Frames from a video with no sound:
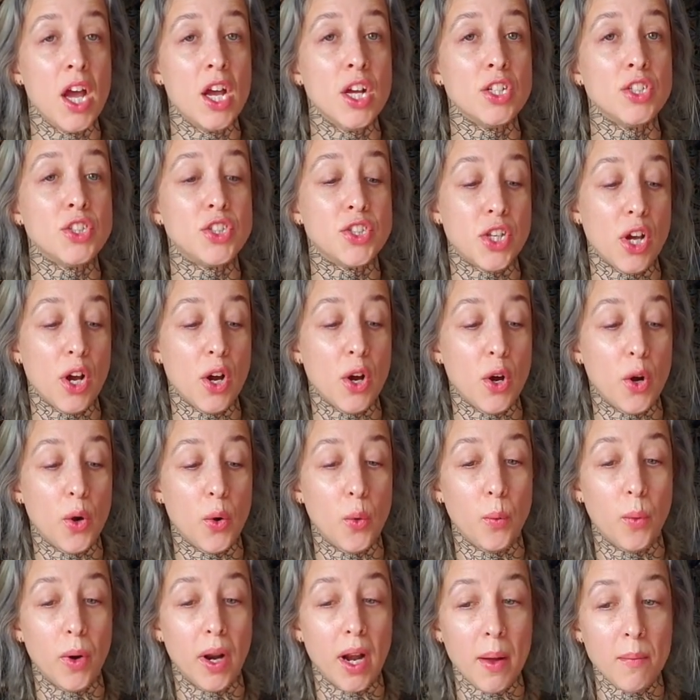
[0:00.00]
So
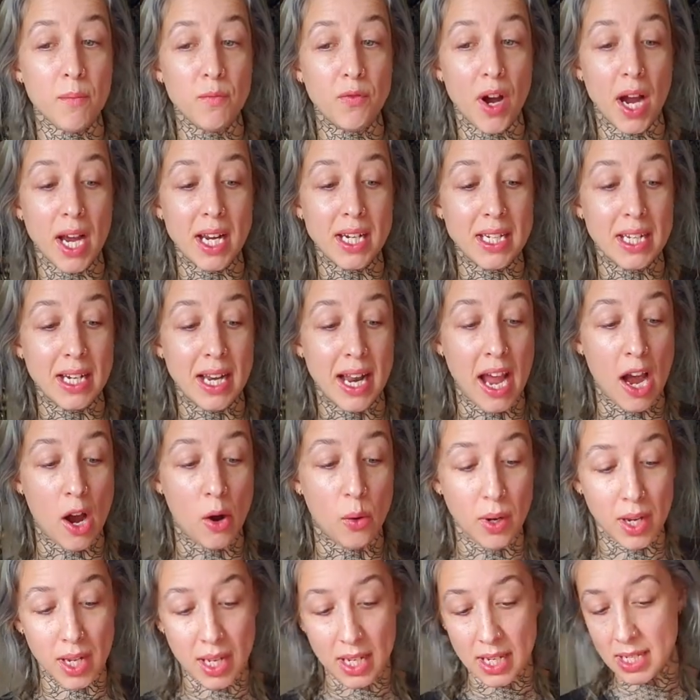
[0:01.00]
what I'm finding
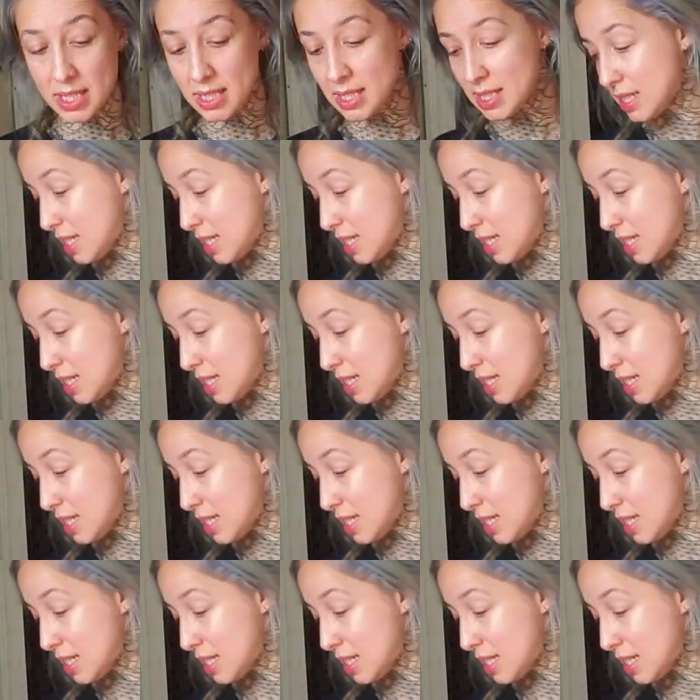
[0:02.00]
out is